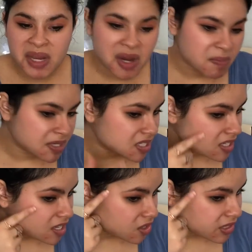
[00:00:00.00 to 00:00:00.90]
my cup of
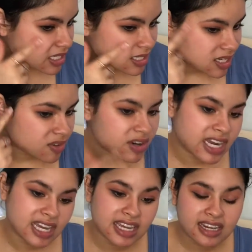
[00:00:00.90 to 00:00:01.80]
tea. You can see it
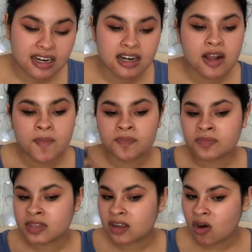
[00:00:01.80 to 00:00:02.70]
right here.
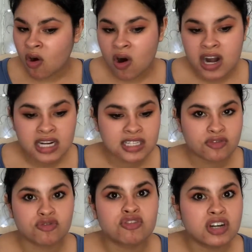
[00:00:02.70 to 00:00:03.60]
Hard
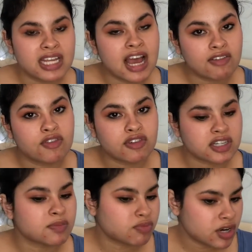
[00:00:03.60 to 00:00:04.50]
to really have a
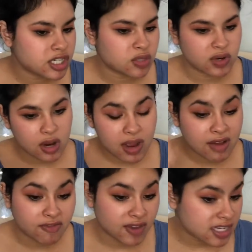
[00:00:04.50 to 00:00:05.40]
first impression when I don't
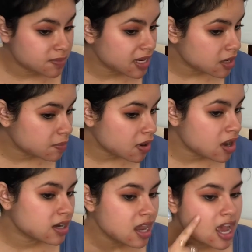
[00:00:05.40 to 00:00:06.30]
have face makeup
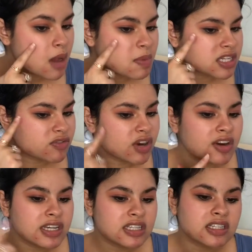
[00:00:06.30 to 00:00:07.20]
on, but it's
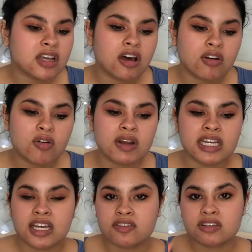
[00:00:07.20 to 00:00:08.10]
very subtle and
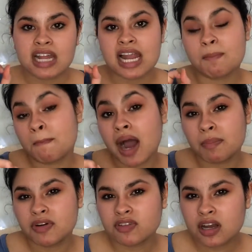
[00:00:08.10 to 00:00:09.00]
it gives you that
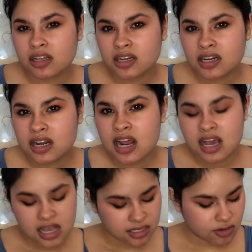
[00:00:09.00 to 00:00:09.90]
pop of color.
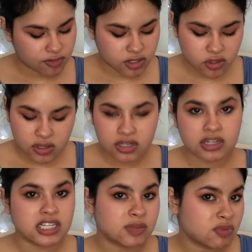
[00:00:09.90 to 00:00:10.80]
So for sure
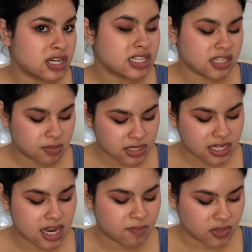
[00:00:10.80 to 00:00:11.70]
during the spring and
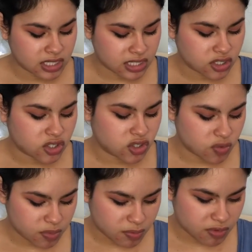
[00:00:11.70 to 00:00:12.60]
summertime, this is
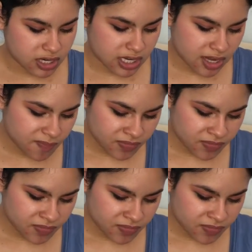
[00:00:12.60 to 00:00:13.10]
super pretty.